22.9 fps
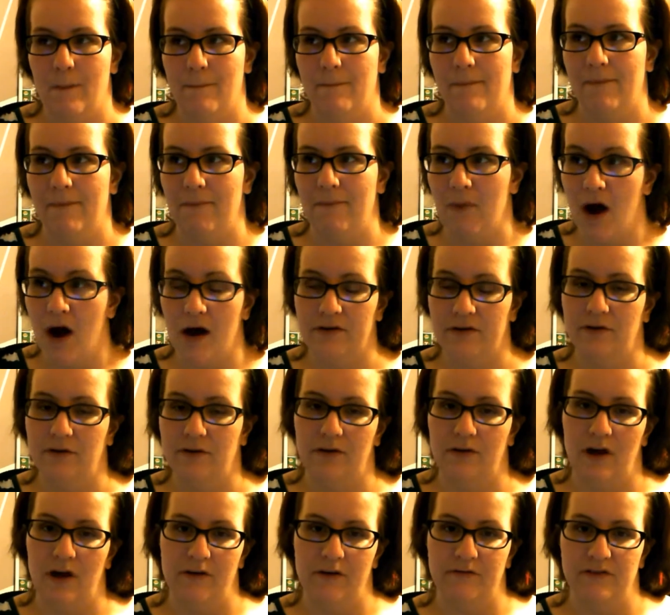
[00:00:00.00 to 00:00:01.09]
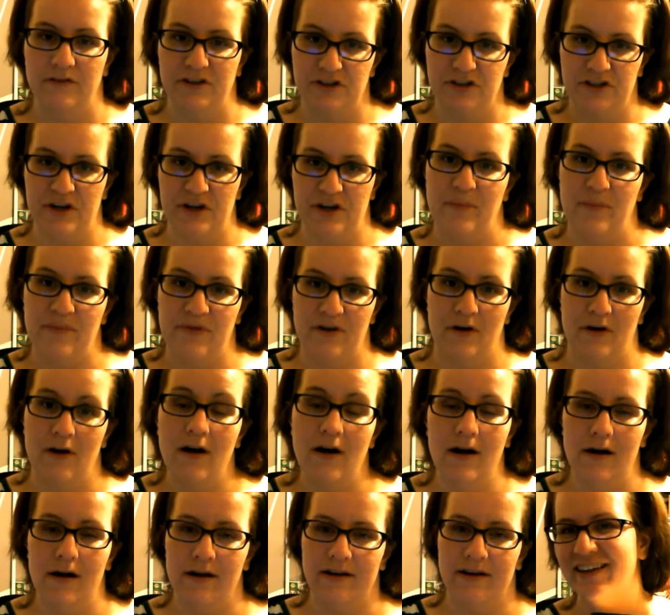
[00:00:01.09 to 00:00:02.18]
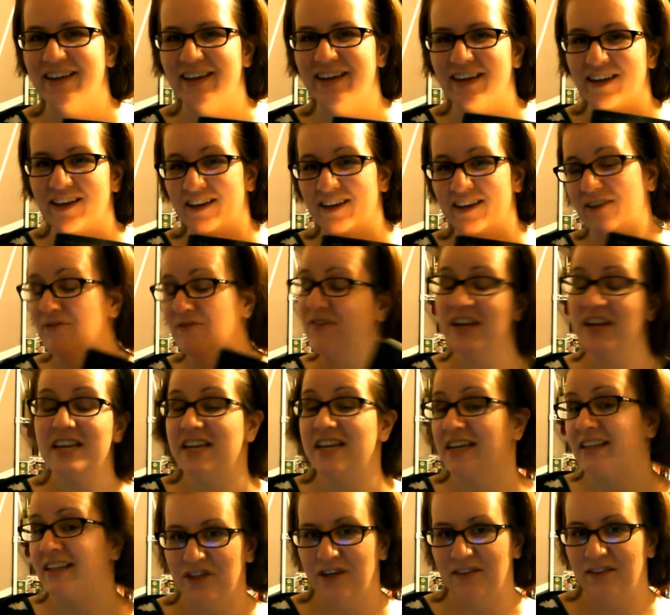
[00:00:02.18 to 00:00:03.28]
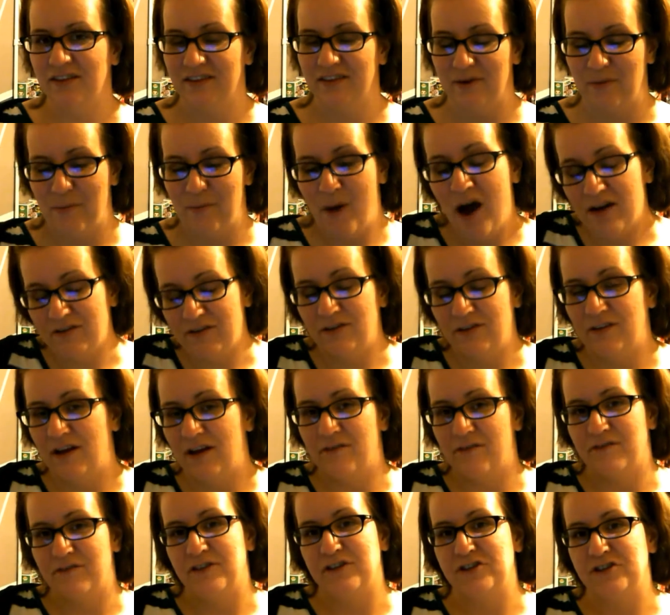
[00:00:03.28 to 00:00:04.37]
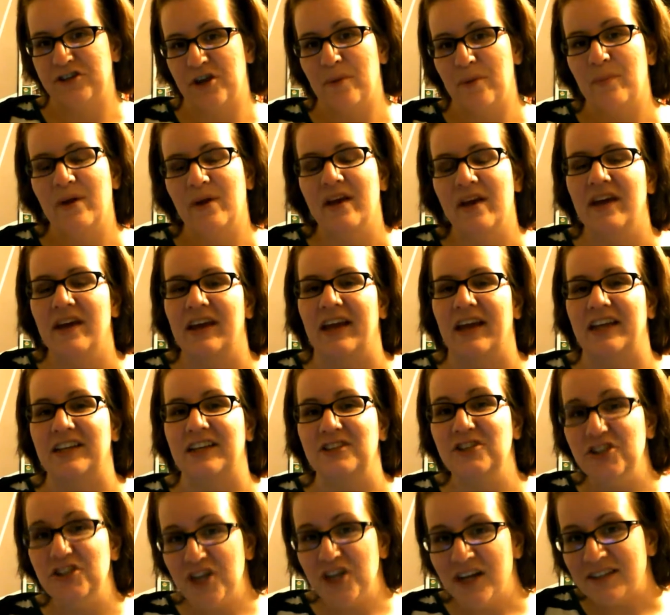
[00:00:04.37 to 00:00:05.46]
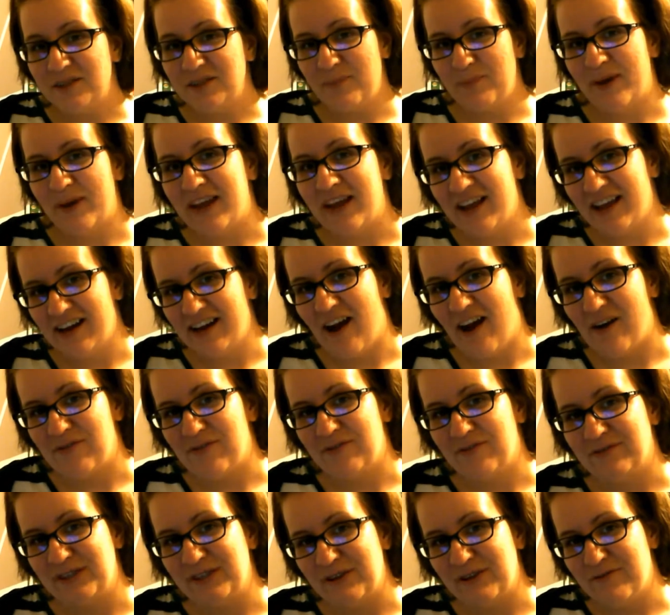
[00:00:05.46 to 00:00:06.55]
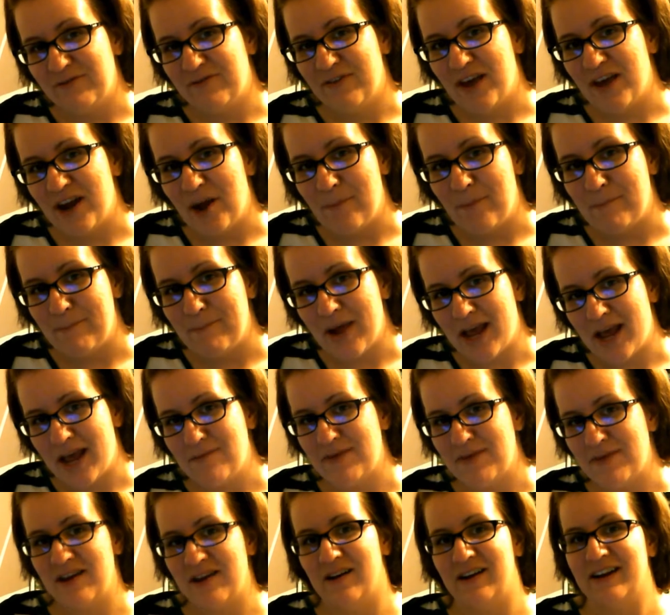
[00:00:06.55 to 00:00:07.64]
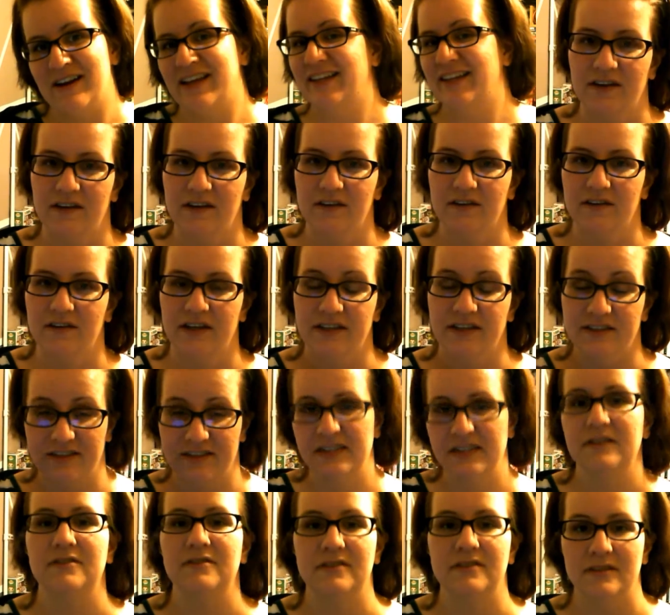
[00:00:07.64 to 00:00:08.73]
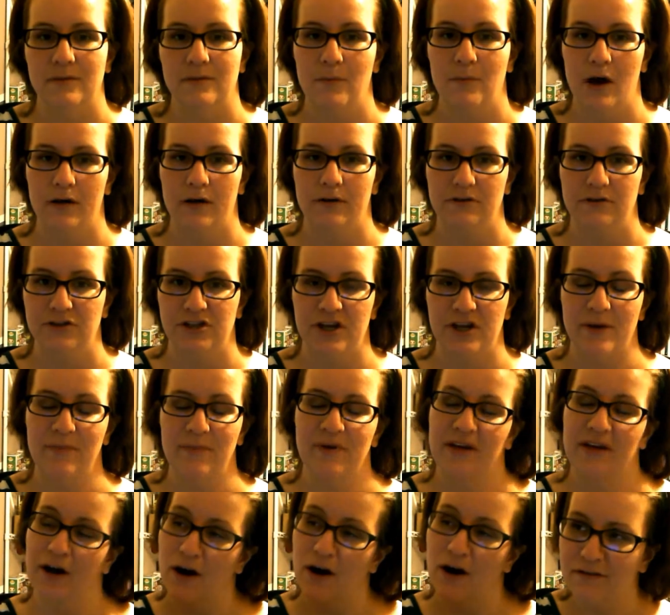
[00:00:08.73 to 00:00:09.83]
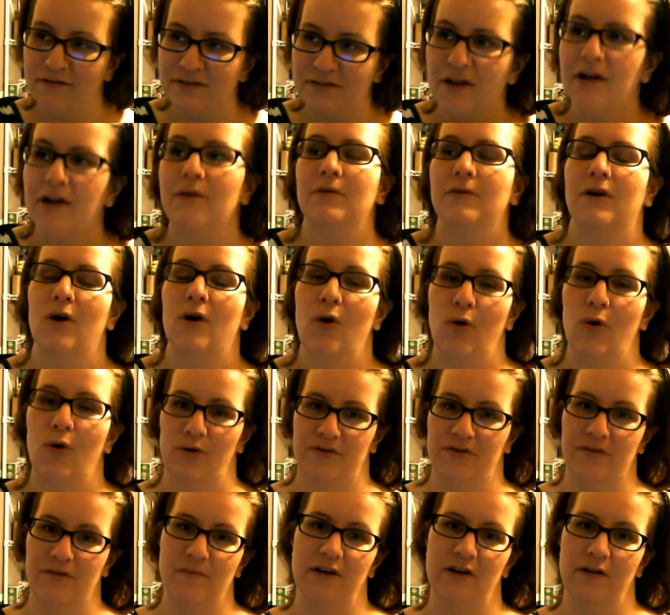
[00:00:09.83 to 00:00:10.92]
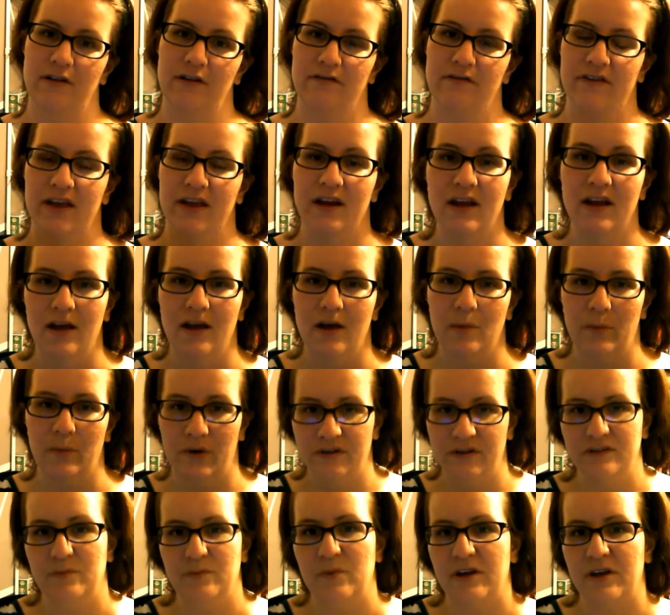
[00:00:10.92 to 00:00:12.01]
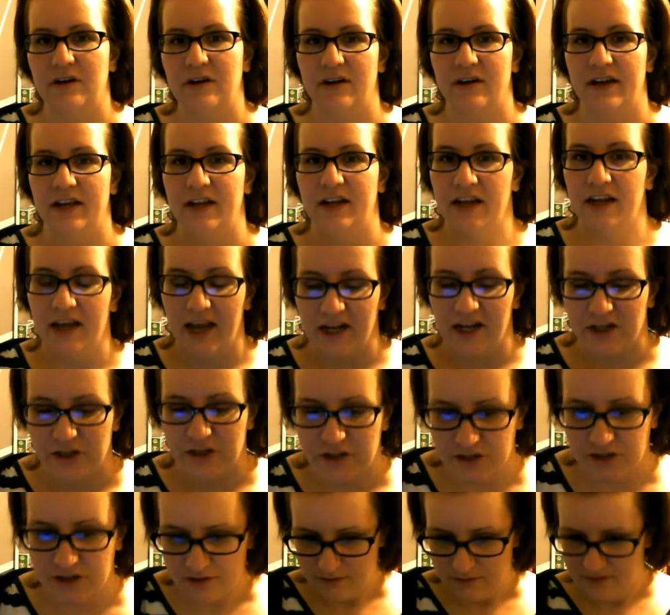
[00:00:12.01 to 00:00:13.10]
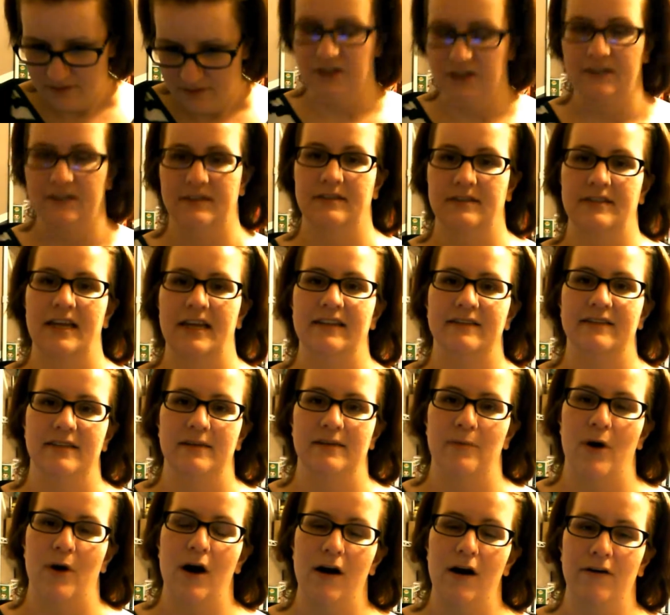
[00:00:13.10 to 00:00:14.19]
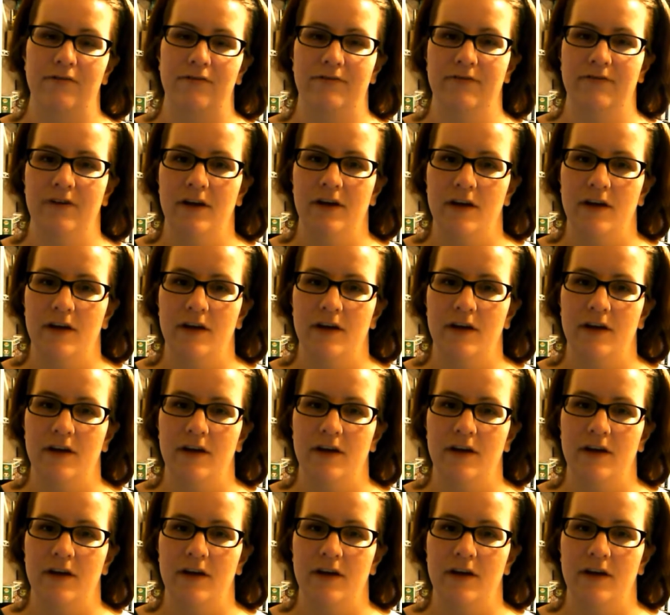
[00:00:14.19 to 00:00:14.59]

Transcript: model of the ship they're on. Conveniently, the model of the ship is just big enough to fit a baby on it. He steals the model ship, carves out a hole in the middle of it, puts Peter in it, and just sends him off